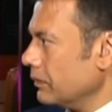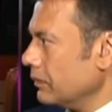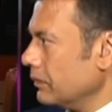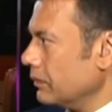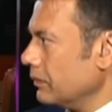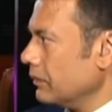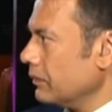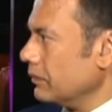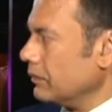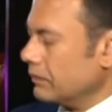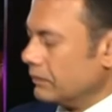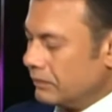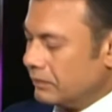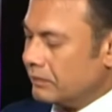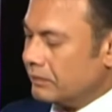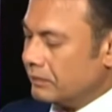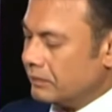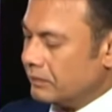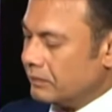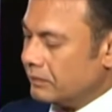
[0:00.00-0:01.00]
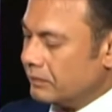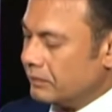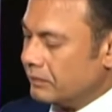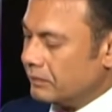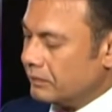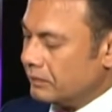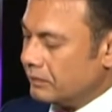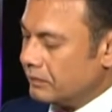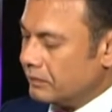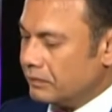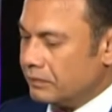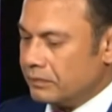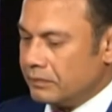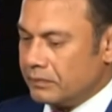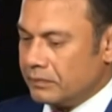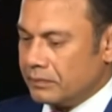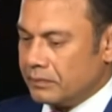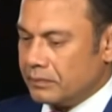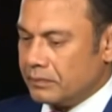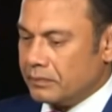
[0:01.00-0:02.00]

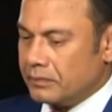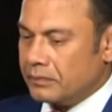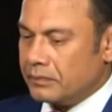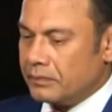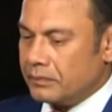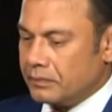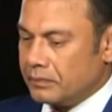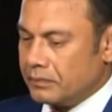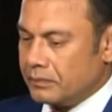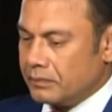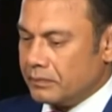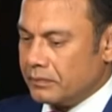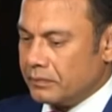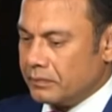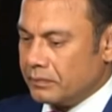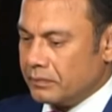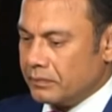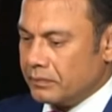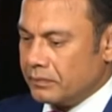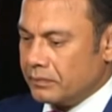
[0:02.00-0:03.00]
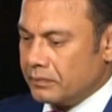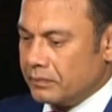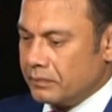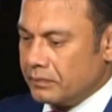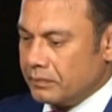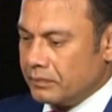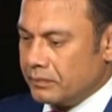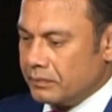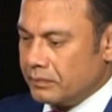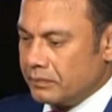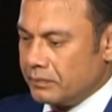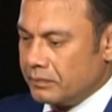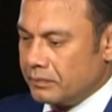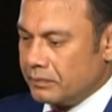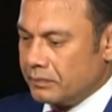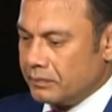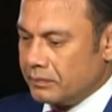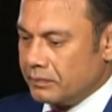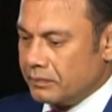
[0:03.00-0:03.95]
No words are spoken by the person on screen.